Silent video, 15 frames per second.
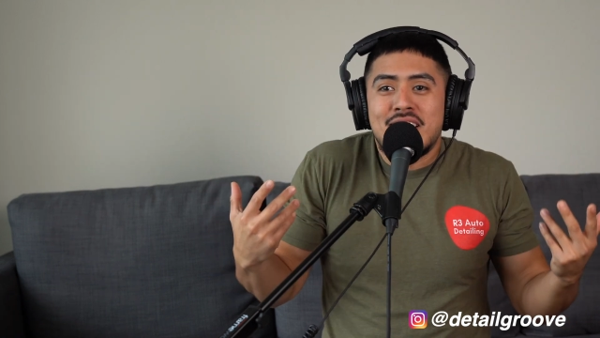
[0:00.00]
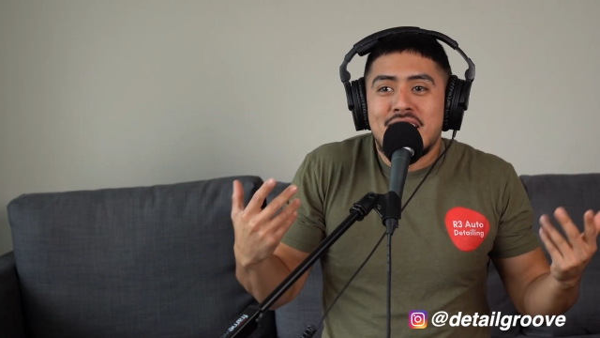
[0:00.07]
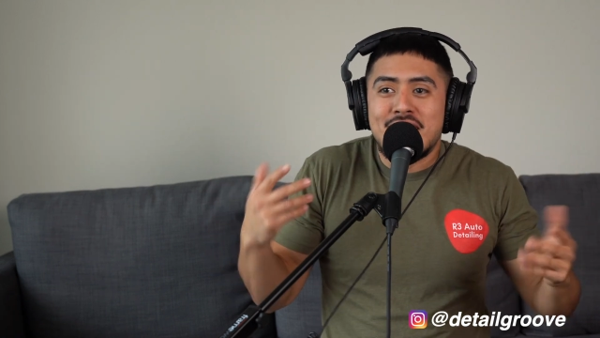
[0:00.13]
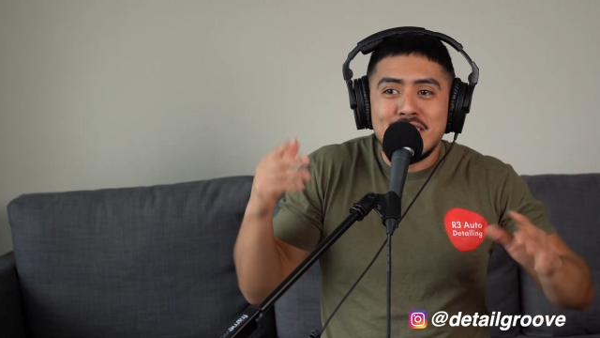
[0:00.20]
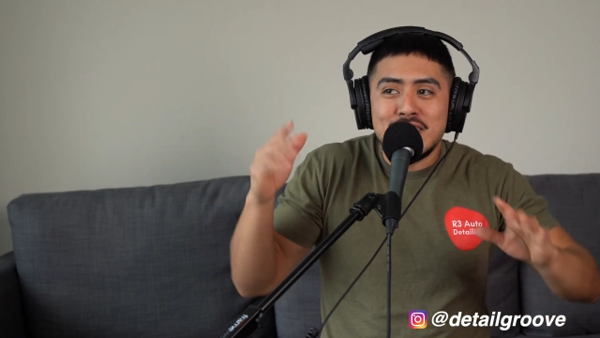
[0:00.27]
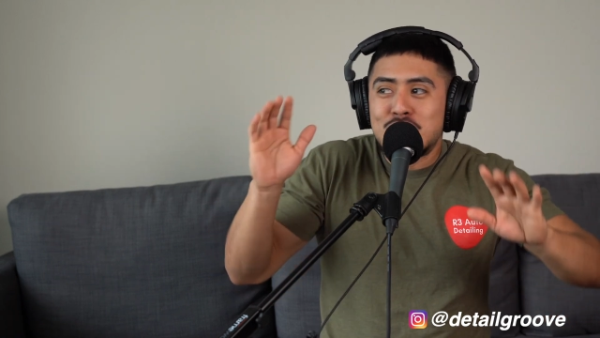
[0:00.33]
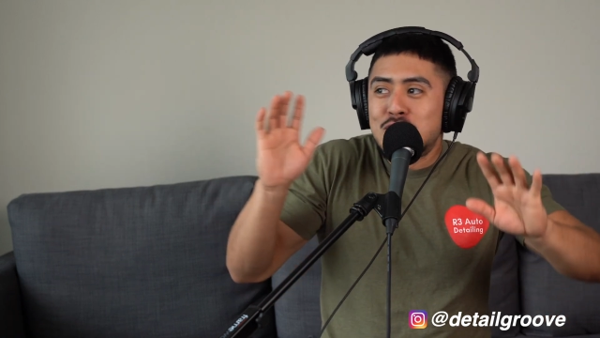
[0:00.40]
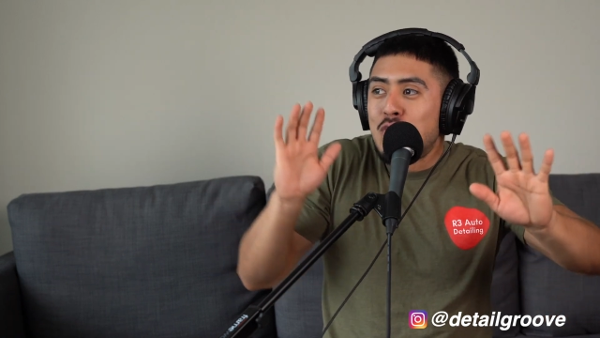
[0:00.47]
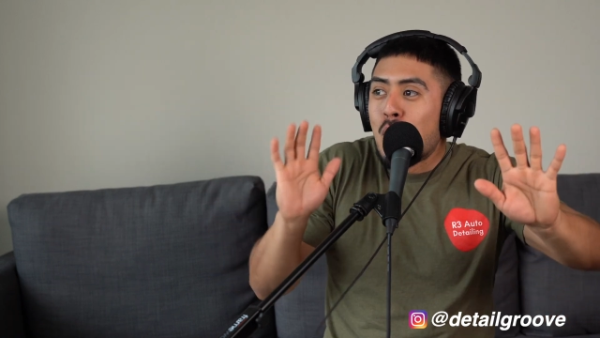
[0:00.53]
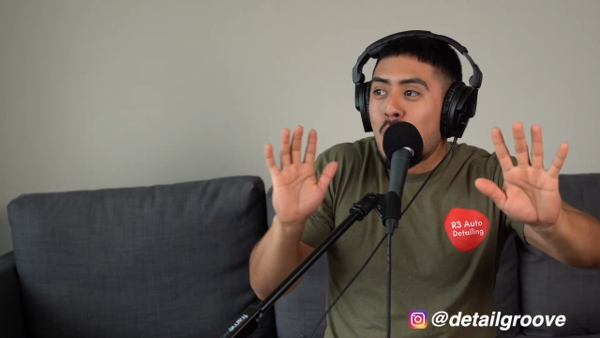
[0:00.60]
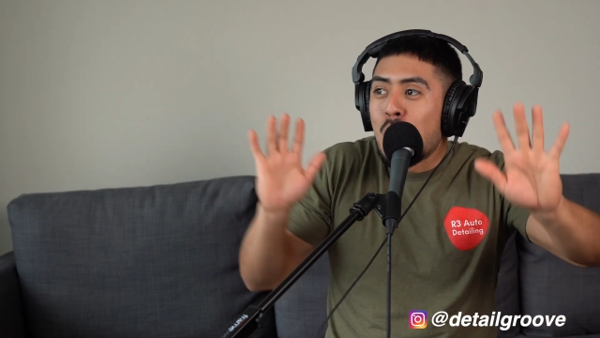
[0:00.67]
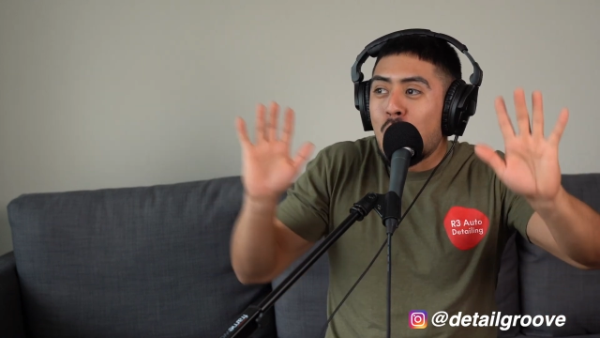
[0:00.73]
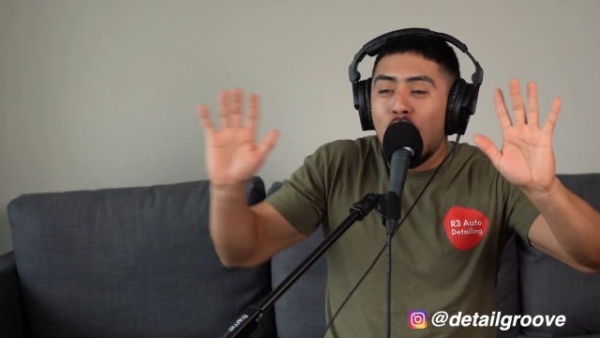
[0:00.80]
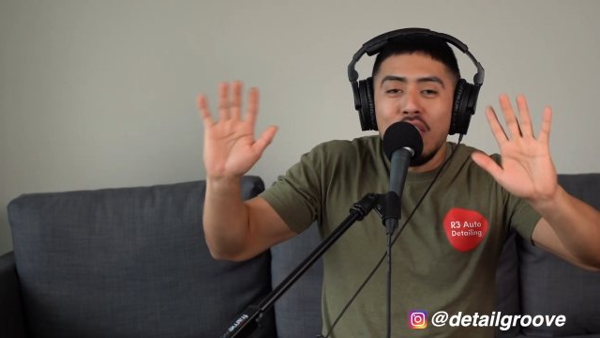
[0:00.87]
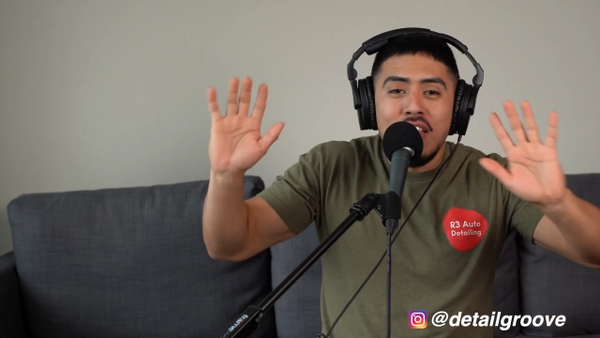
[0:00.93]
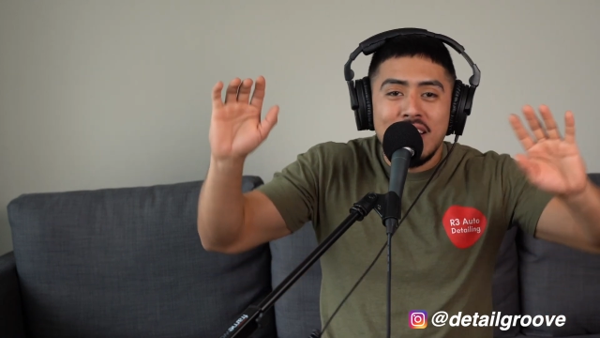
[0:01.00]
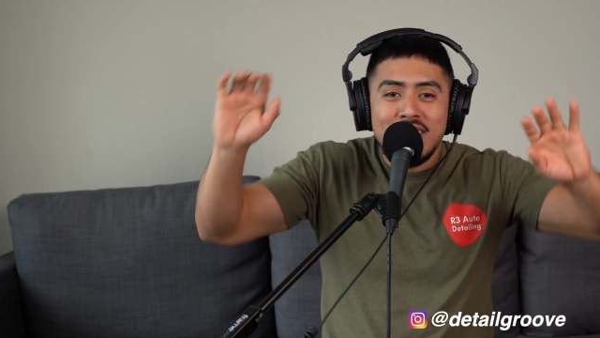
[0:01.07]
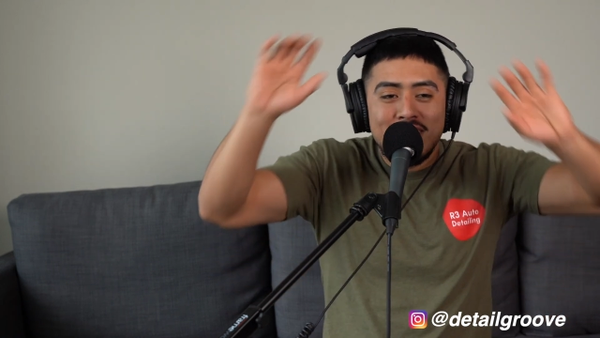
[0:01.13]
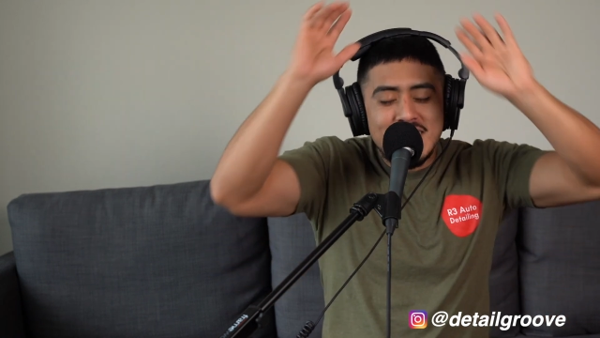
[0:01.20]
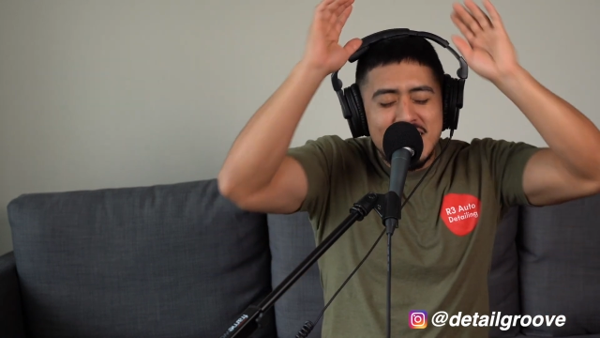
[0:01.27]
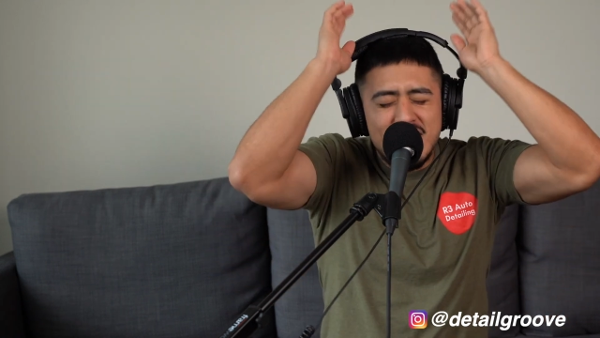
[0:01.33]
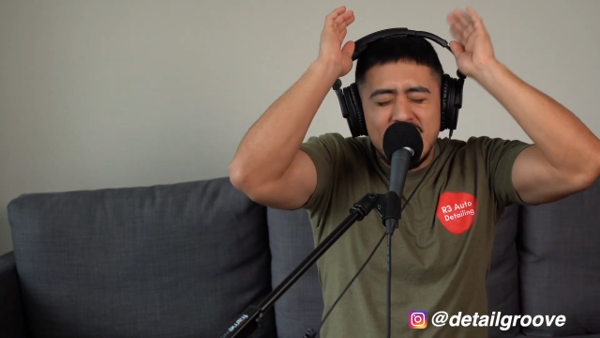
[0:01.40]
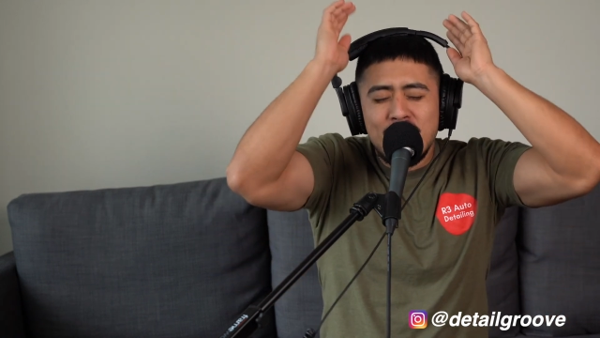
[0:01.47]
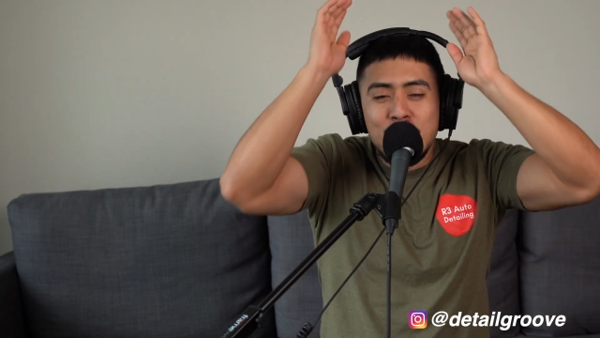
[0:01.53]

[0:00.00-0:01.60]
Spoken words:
Like there's there's literally